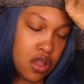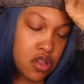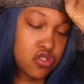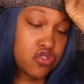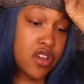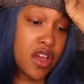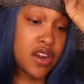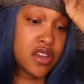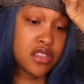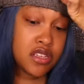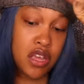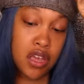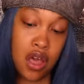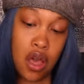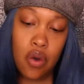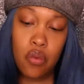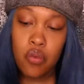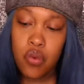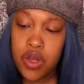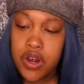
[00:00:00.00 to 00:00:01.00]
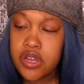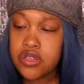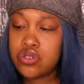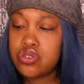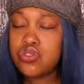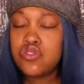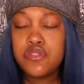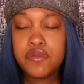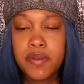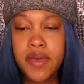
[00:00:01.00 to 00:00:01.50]
Trying to dig a wooden
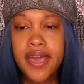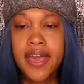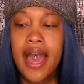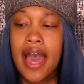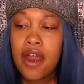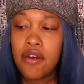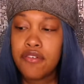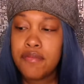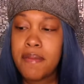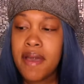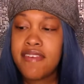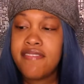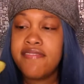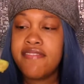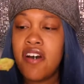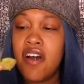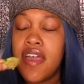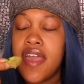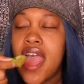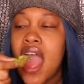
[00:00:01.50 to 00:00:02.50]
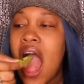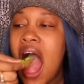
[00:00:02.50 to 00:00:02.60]
toothpick out of my foot.